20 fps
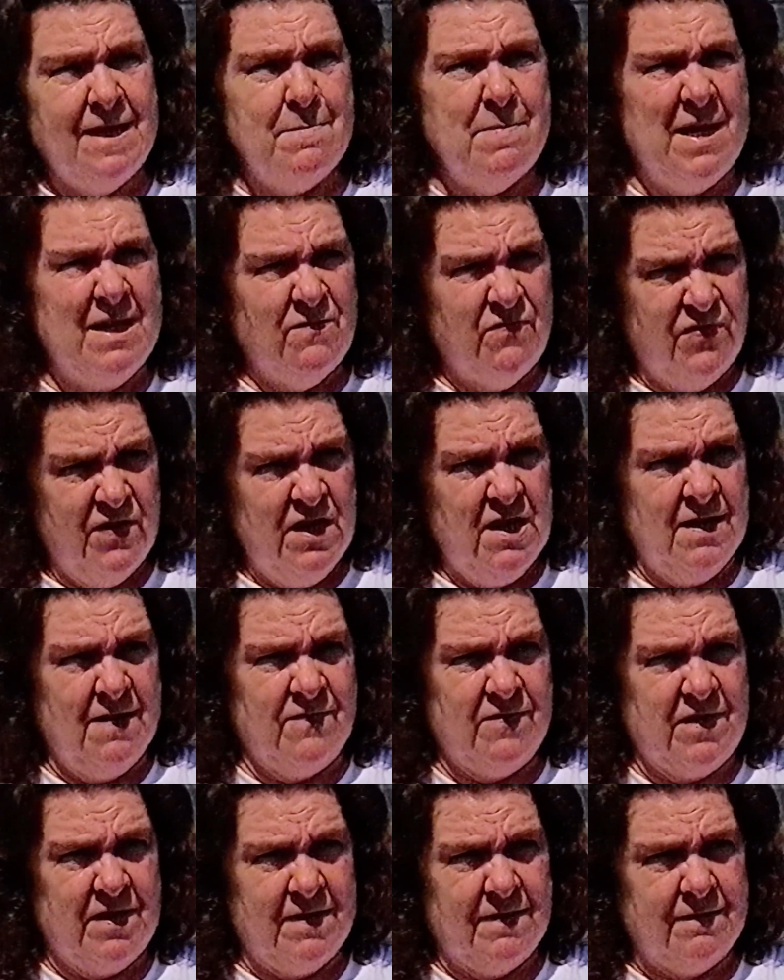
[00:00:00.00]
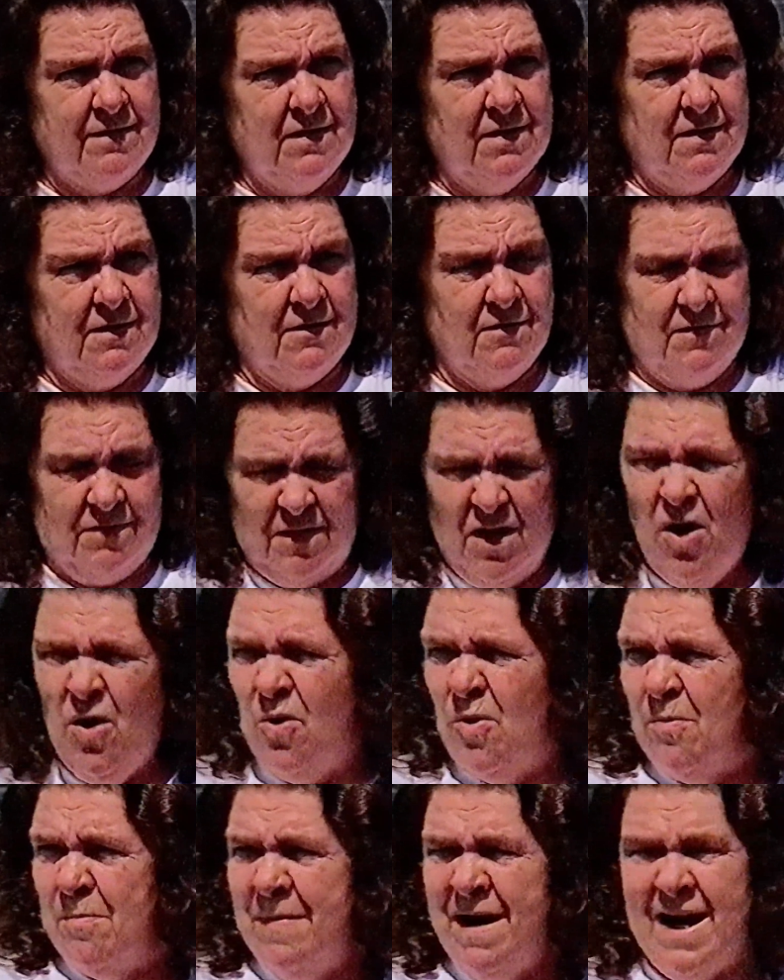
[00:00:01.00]
they made fun of you, you know.
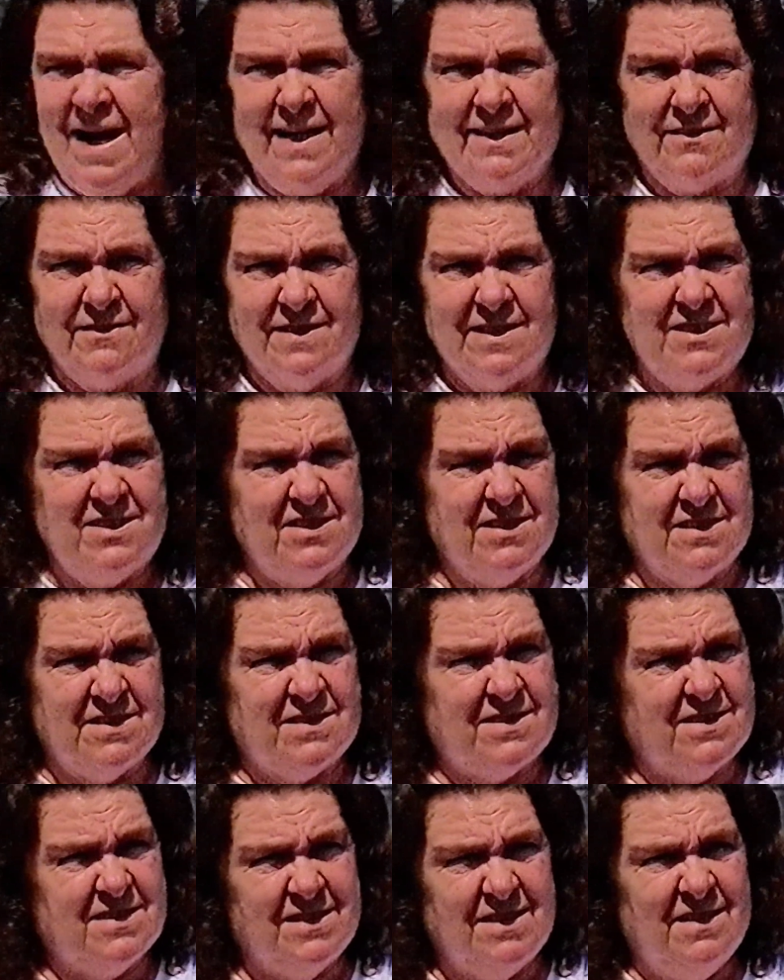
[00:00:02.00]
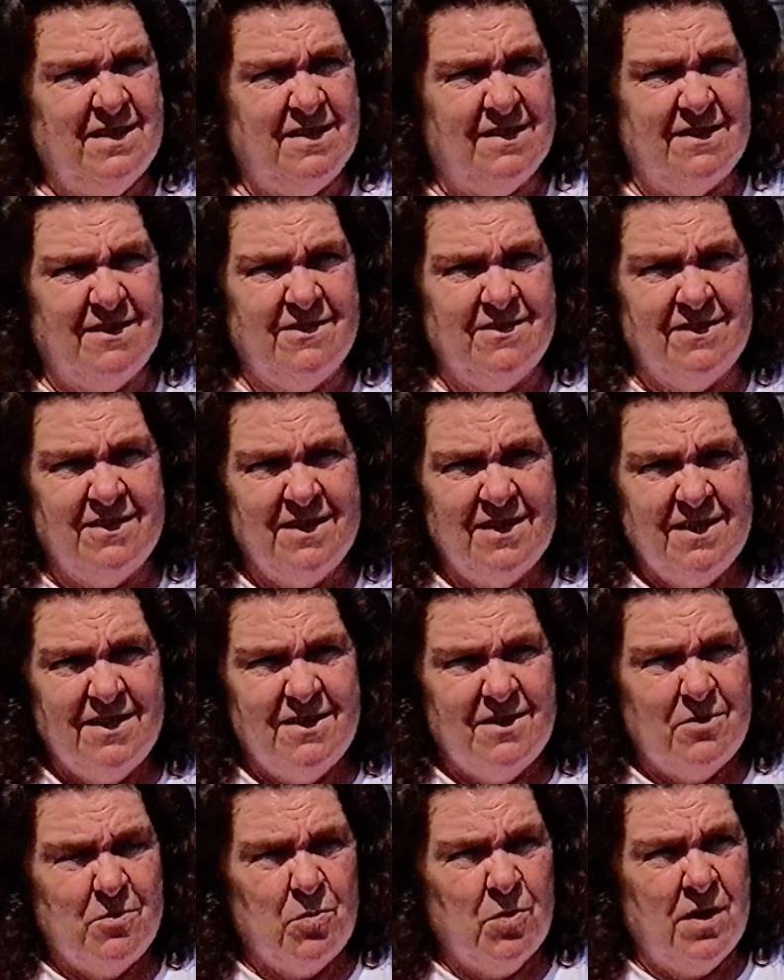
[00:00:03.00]
Oh, my gracious, you know.
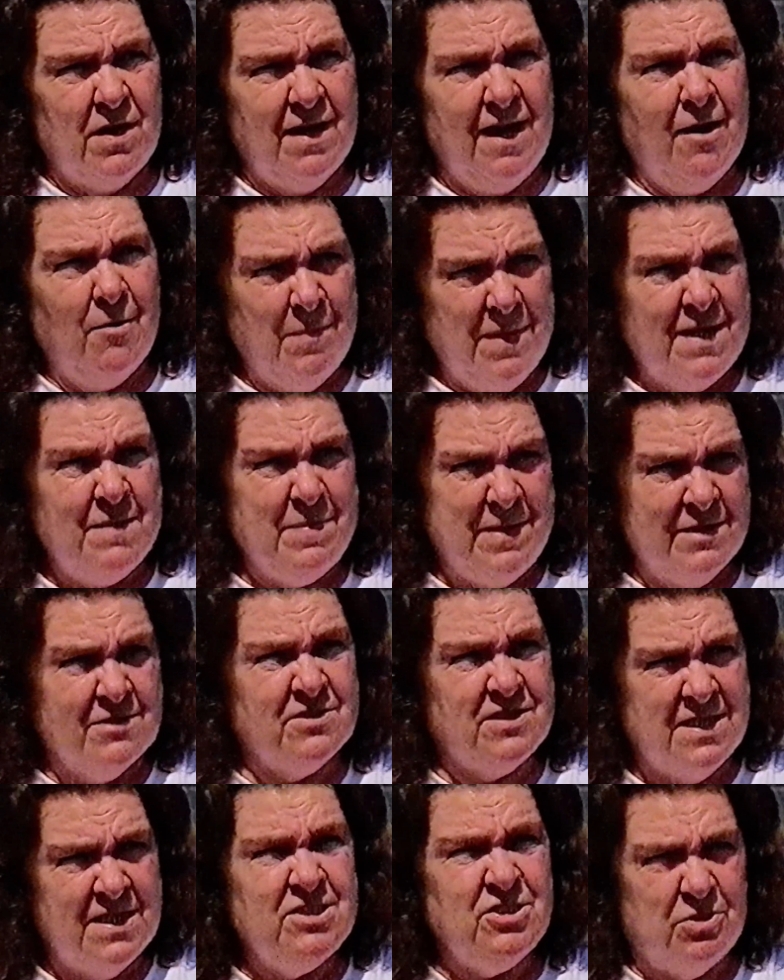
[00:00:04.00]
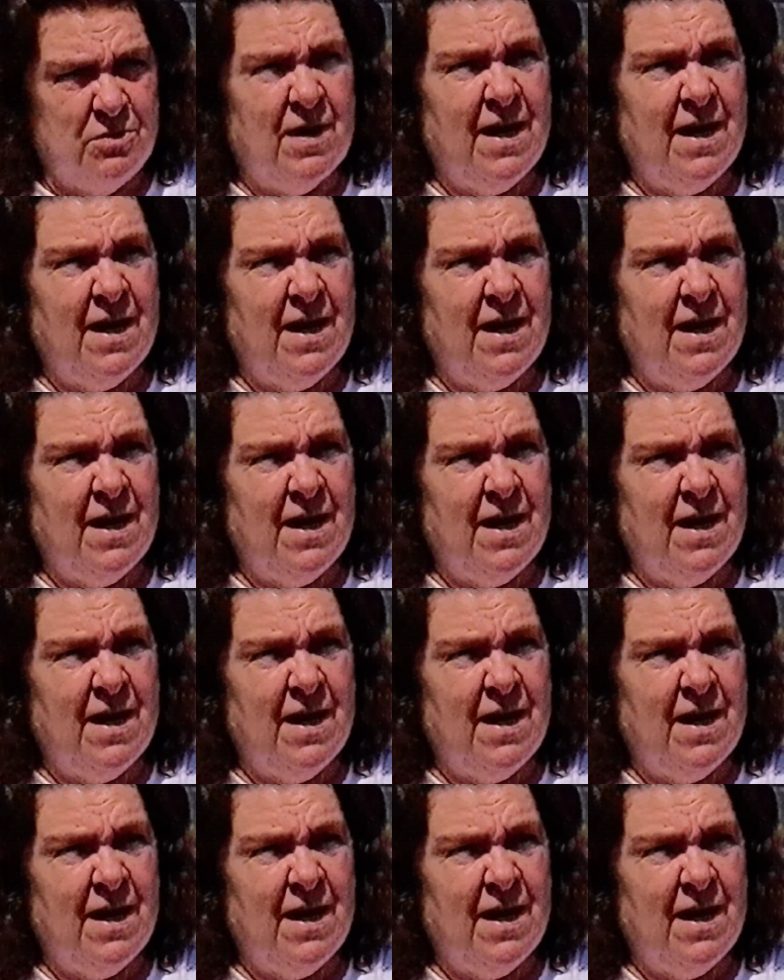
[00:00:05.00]
How many beers did you